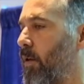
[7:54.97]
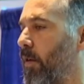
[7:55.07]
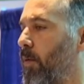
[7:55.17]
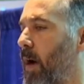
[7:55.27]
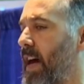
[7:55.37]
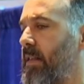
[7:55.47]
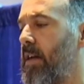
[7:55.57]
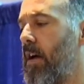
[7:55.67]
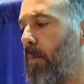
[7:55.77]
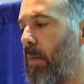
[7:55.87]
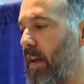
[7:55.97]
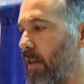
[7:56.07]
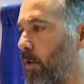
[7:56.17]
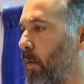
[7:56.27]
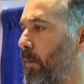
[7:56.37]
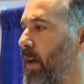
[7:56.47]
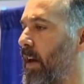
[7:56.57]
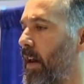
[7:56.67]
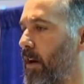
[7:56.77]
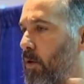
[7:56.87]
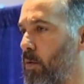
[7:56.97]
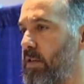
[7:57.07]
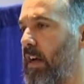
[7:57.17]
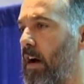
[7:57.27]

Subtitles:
Northwest, but in the Caribbean and cruising